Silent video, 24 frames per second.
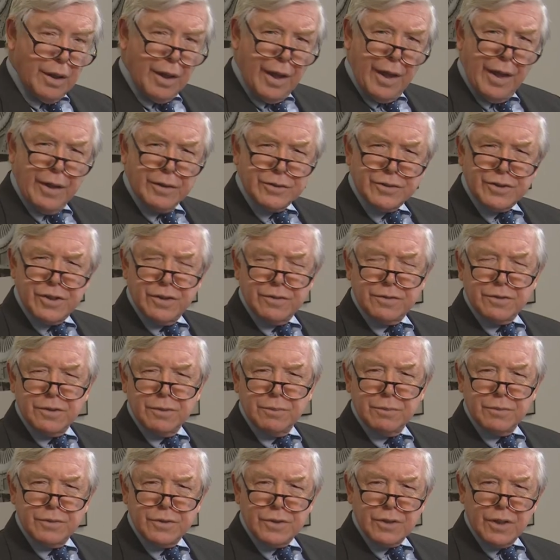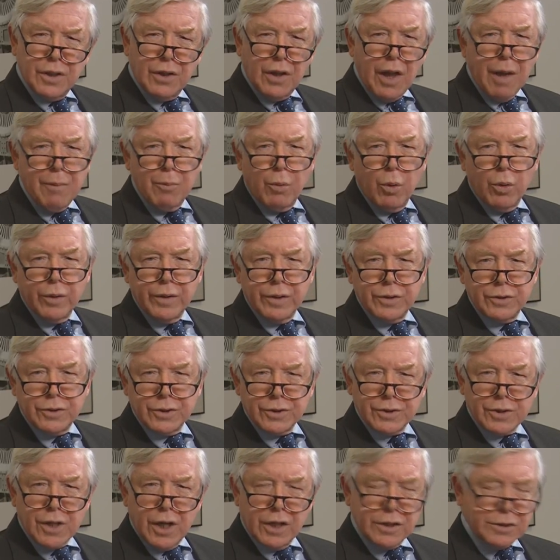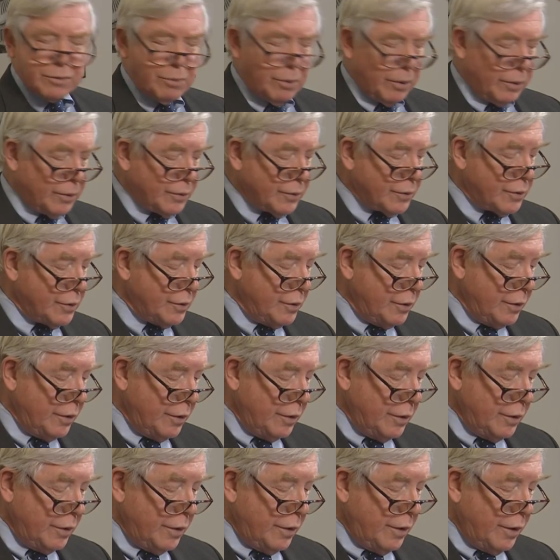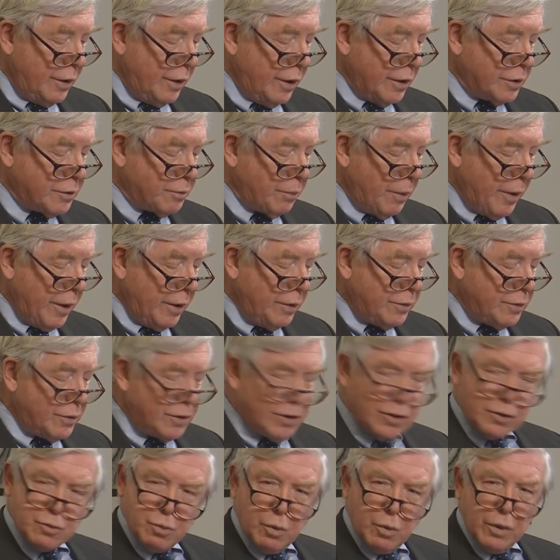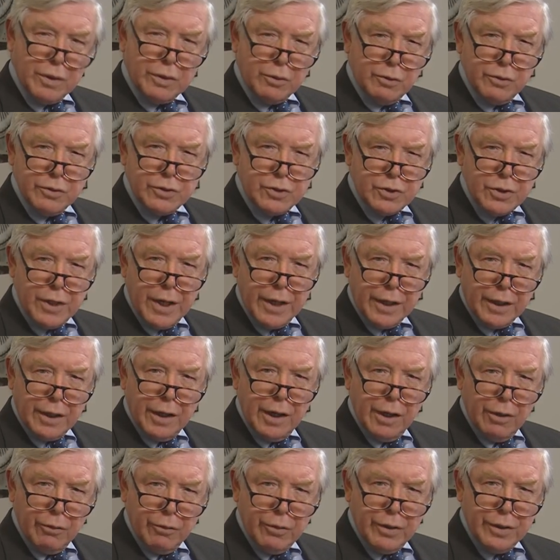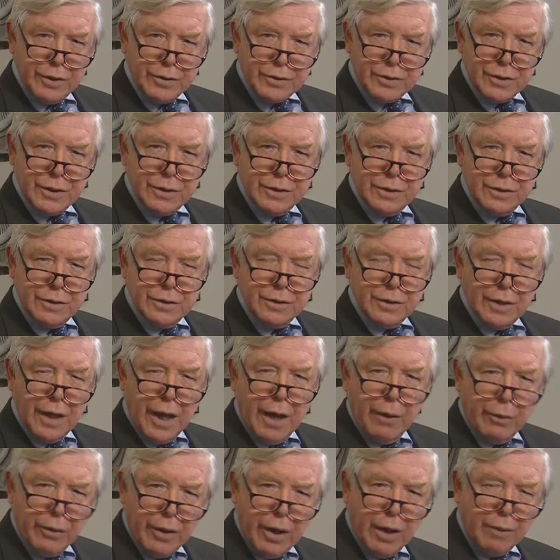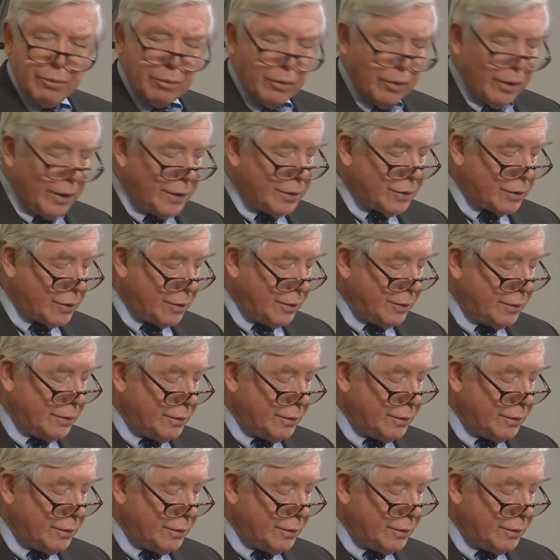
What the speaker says: A health system's a lot more than just hospitals. Explain just what Christiana Care is and how it operates.